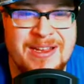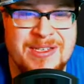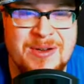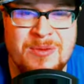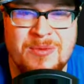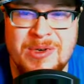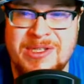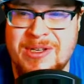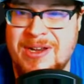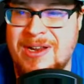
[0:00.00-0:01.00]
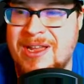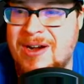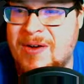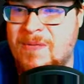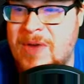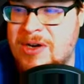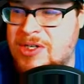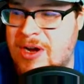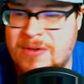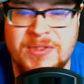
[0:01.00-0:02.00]
So we're still going to get our fair
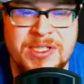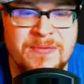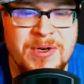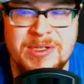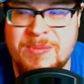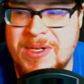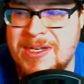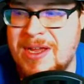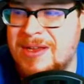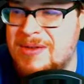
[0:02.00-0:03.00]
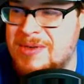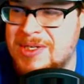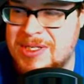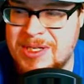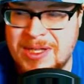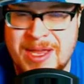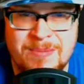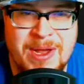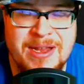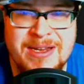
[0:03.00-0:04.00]
share of slivers, but uh, it was just delayed
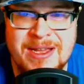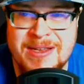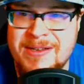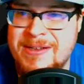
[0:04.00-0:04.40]
by a day.